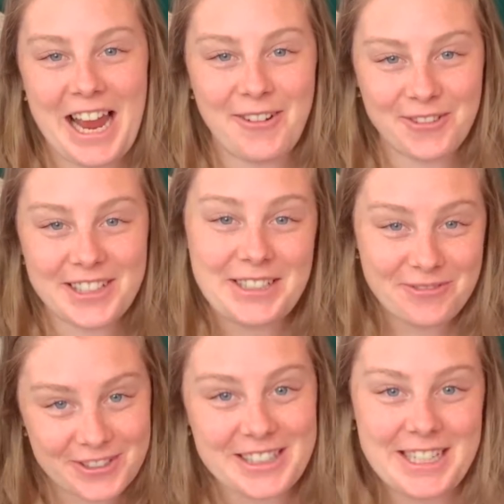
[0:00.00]
I
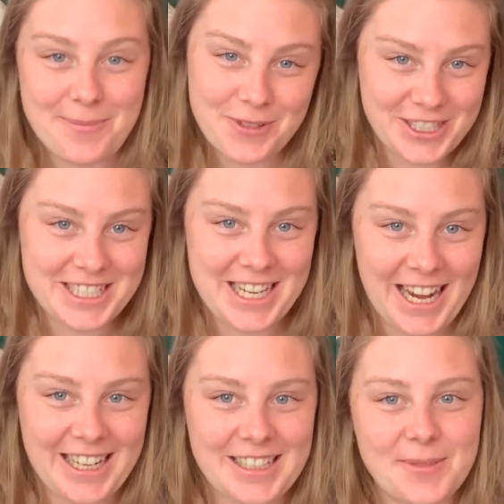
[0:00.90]
really
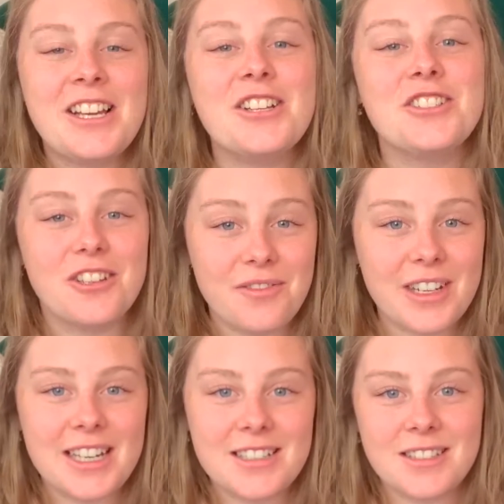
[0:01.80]
appreciate it. Don't
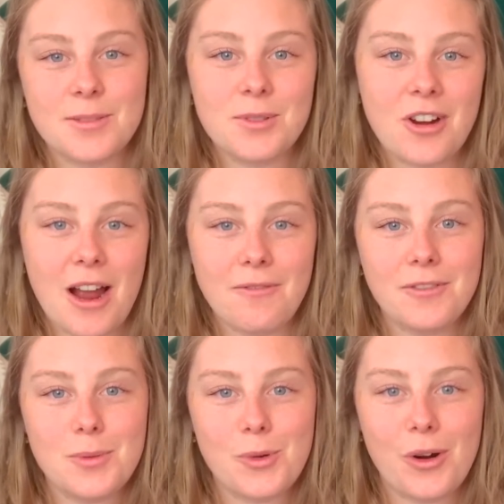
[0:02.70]
forget to subscribe
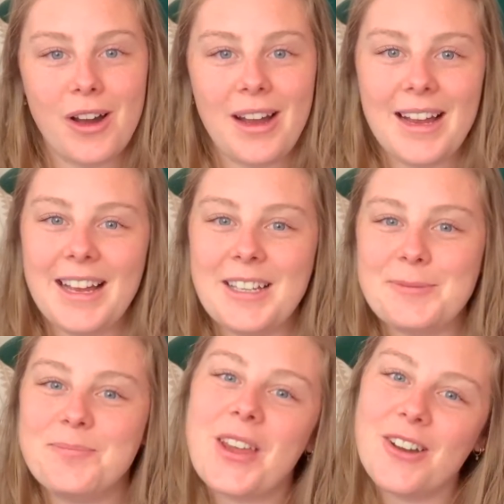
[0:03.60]
for more
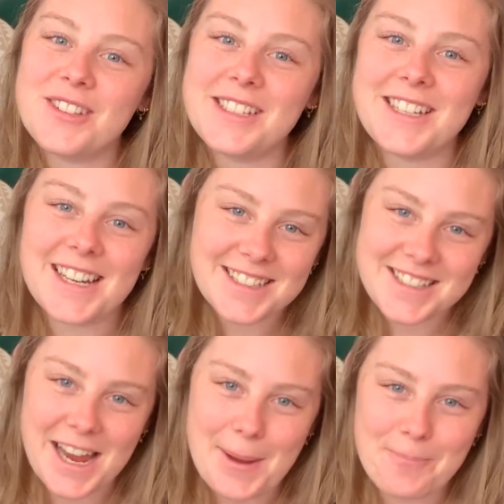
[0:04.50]
and I'll see you next
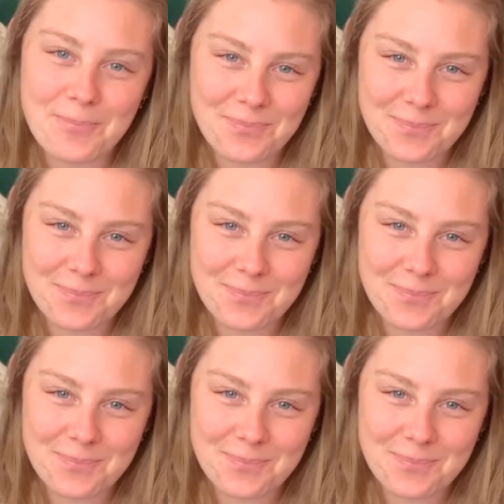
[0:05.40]
time.